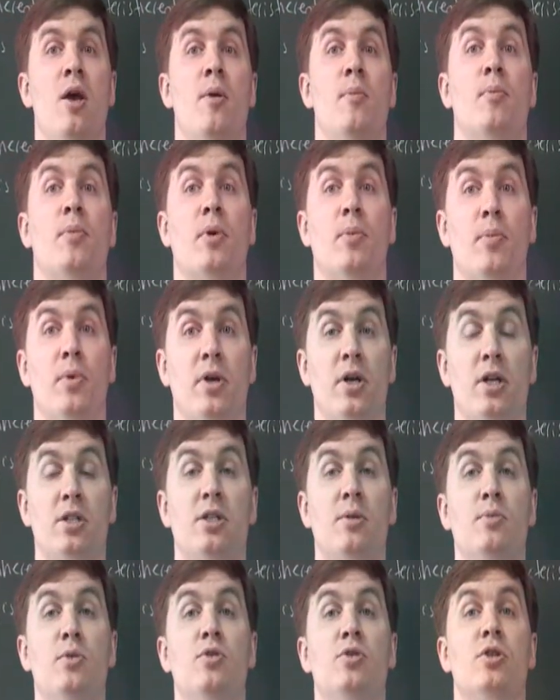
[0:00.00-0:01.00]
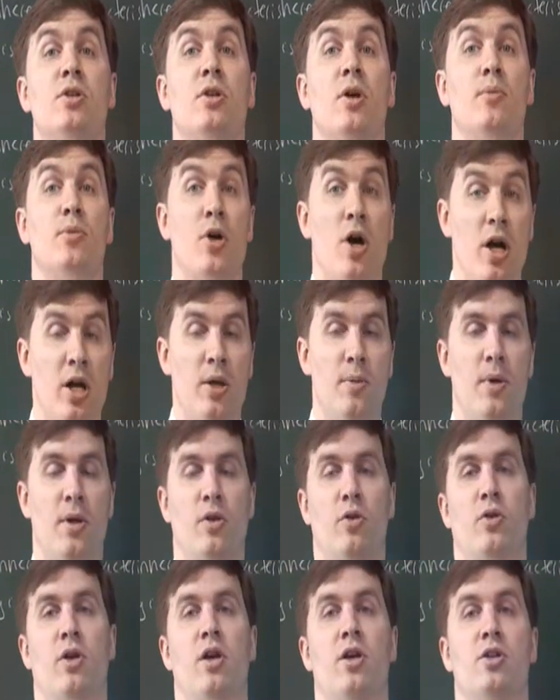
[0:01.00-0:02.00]
But because I'm talking about
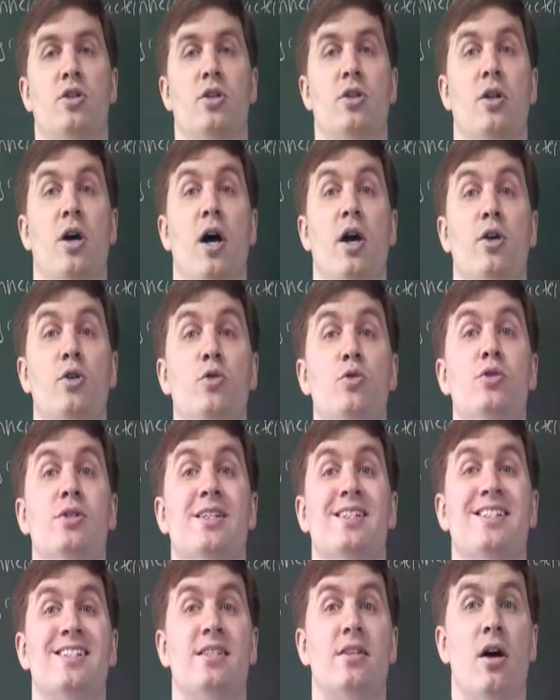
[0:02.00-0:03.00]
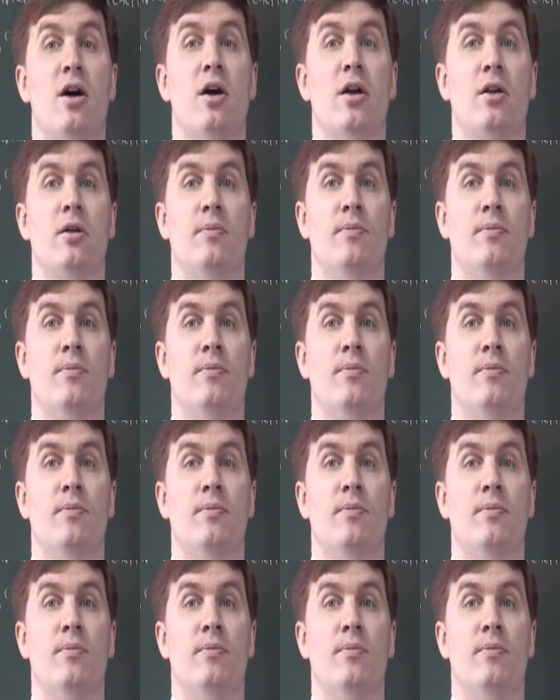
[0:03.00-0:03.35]
location, I use estar.